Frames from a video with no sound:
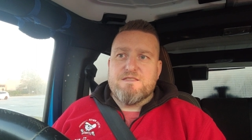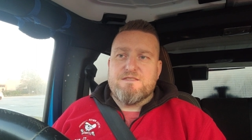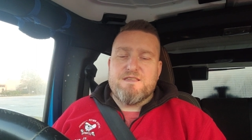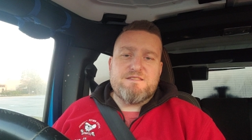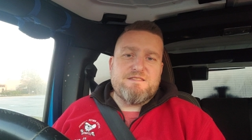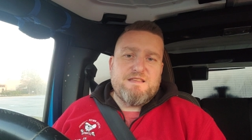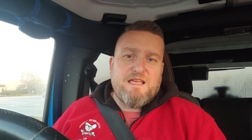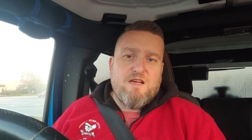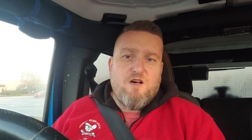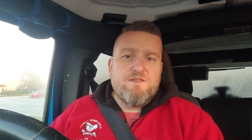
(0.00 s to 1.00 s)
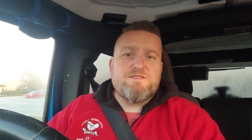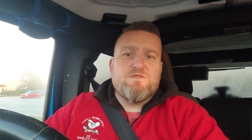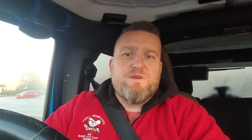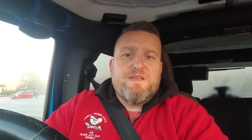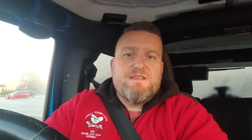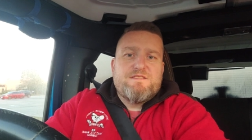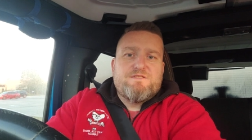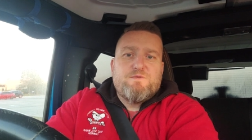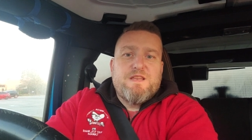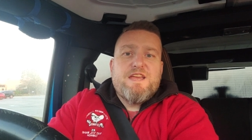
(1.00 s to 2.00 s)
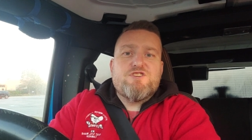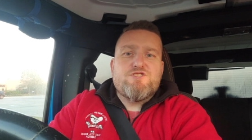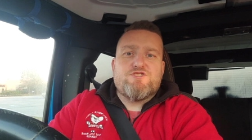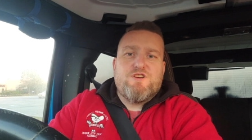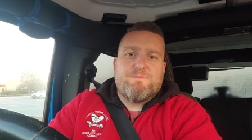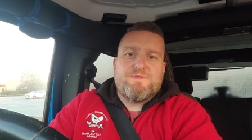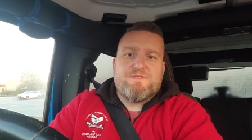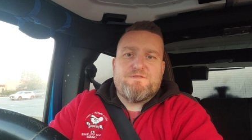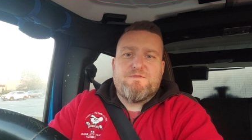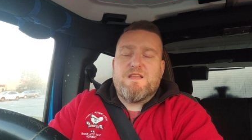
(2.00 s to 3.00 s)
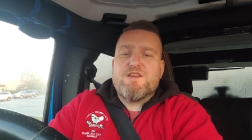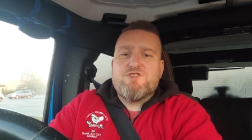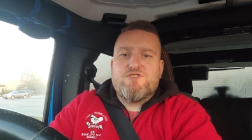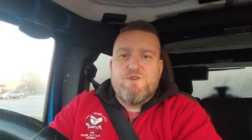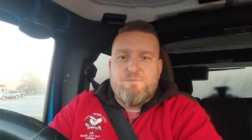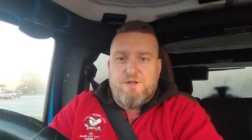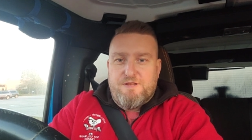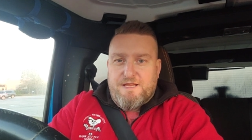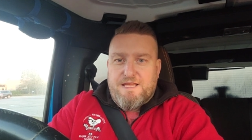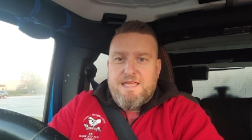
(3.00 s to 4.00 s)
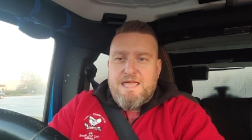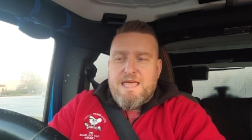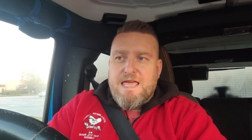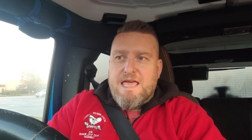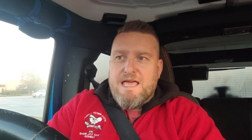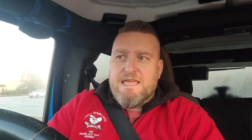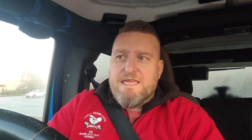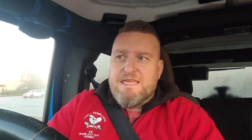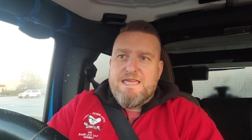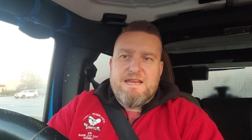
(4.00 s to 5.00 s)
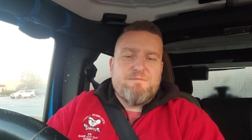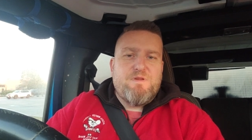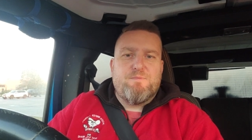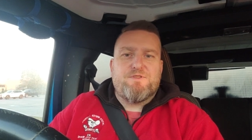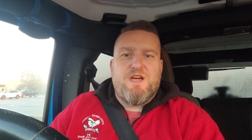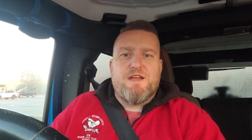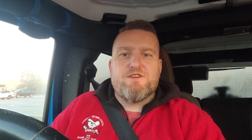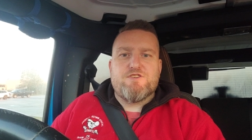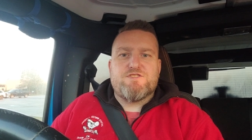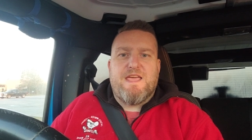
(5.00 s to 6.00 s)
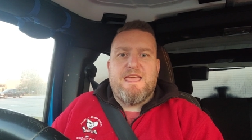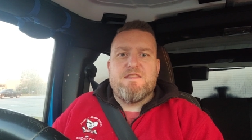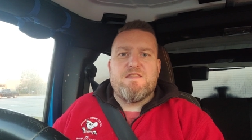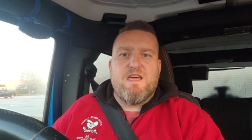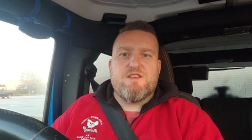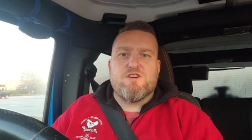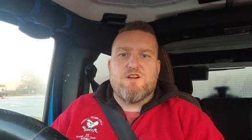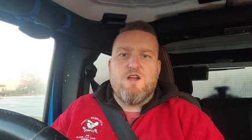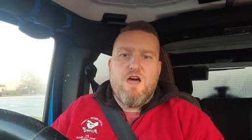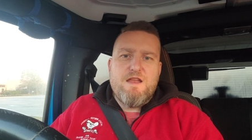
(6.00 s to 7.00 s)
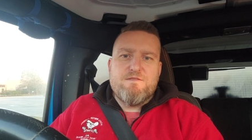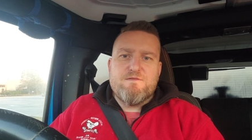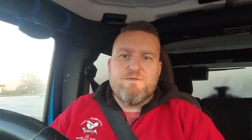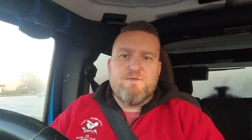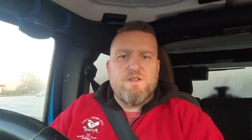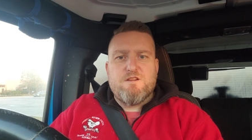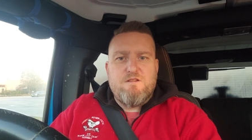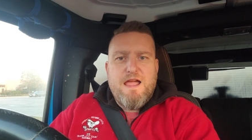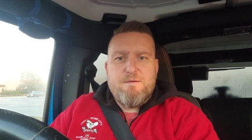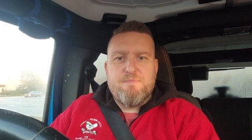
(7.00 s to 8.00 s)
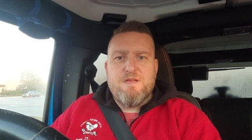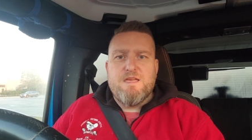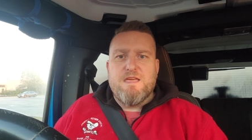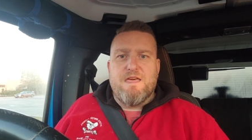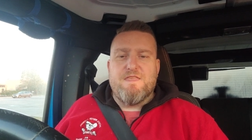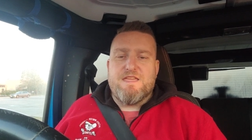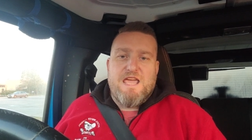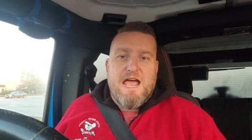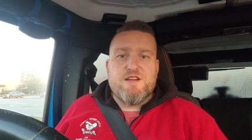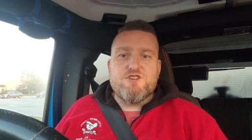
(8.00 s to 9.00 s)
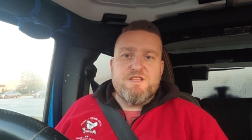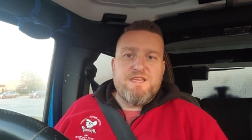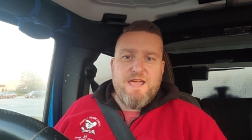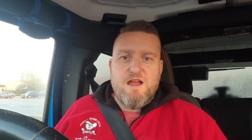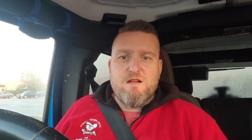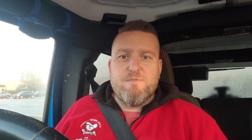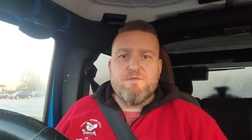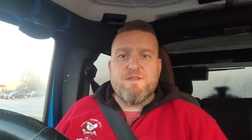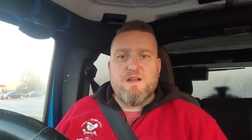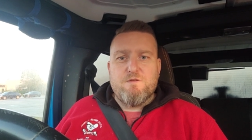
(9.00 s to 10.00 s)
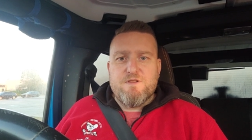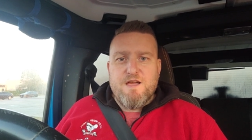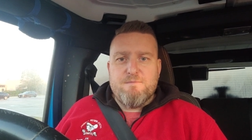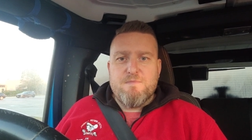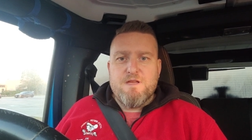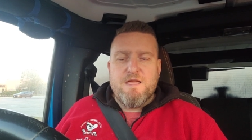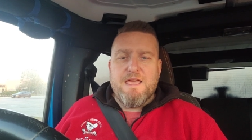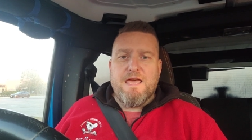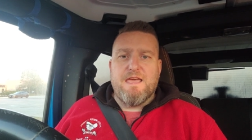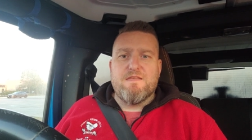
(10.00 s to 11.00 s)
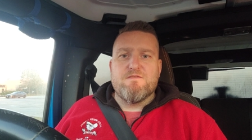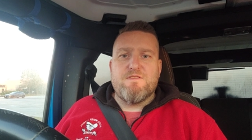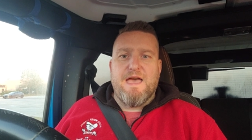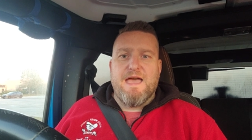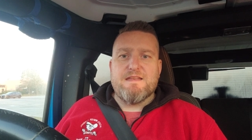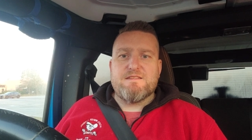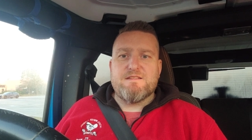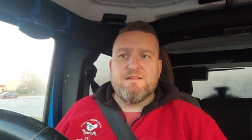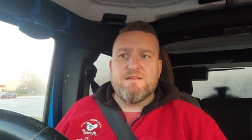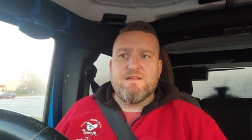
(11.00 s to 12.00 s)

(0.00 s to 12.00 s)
this also is relationships, relationship building, getting people to understand that you're not full of crap and that you actually care about their outcome and that